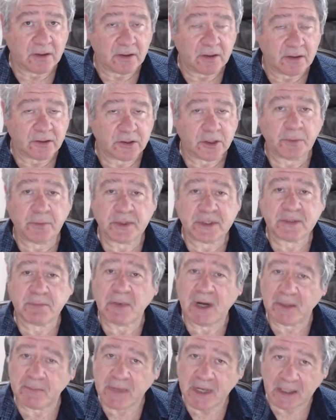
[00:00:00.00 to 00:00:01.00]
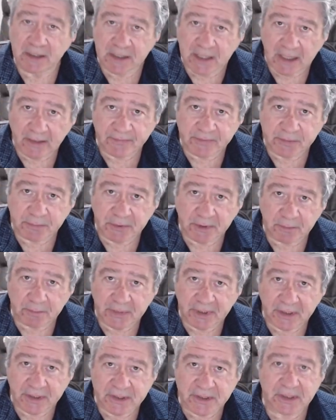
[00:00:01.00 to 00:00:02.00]
turbulence might be uncomfortable
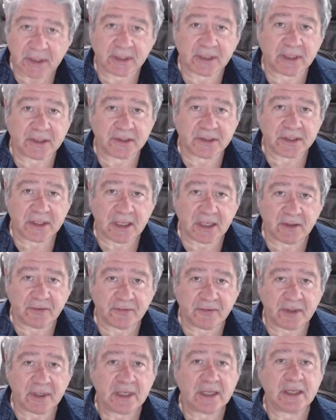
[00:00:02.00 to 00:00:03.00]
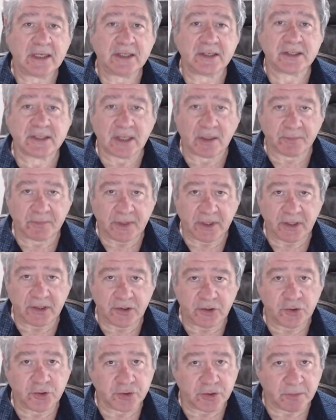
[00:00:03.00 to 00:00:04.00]
but it's not unsafe, is something
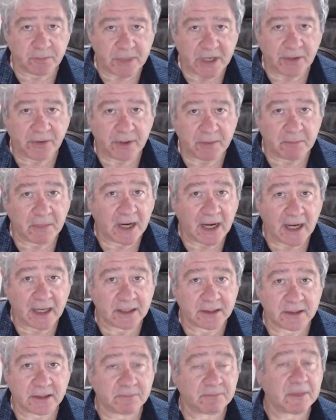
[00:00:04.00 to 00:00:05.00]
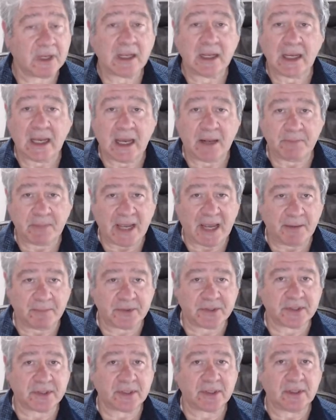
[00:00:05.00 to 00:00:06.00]
you should bear in mind and
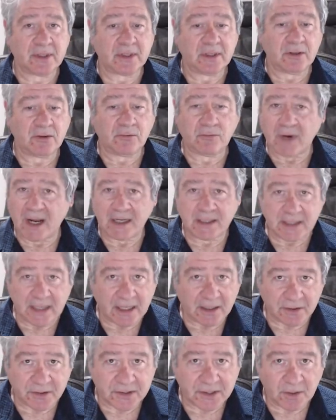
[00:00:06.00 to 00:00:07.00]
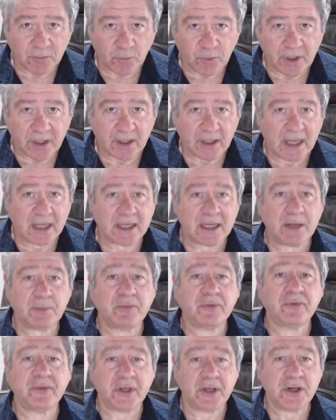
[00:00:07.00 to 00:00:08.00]
perhaps write down somewhere and keep
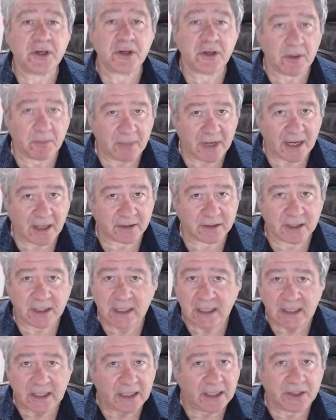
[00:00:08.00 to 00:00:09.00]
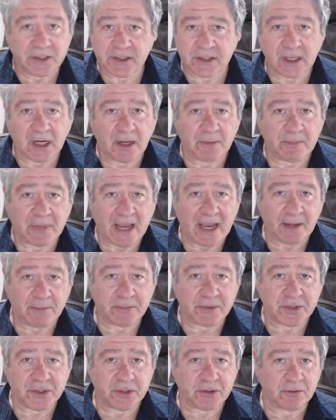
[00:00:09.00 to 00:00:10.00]
thinking about each time
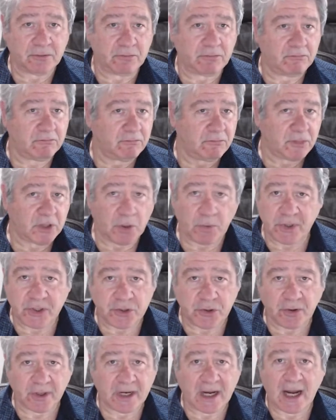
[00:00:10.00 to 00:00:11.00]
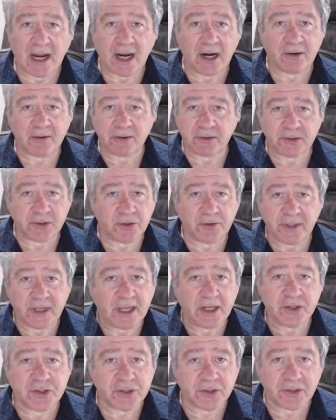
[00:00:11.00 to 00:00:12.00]
perhaps you go into your car and turn the
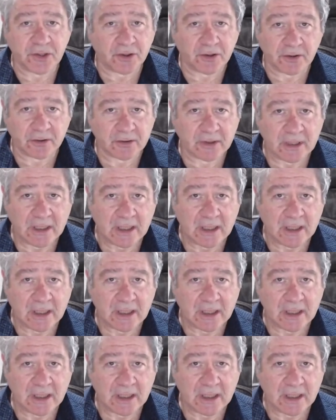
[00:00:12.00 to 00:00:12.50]
engine on,